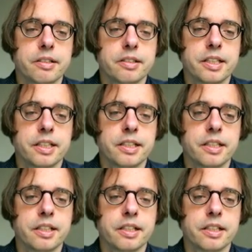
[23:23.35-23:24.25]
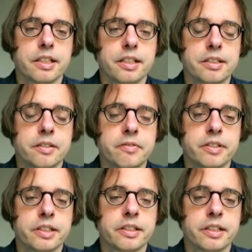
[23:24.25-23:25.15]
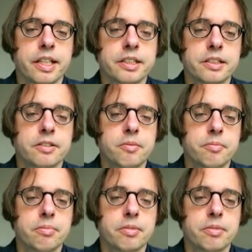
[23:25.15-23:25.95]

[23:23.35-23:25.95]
the classification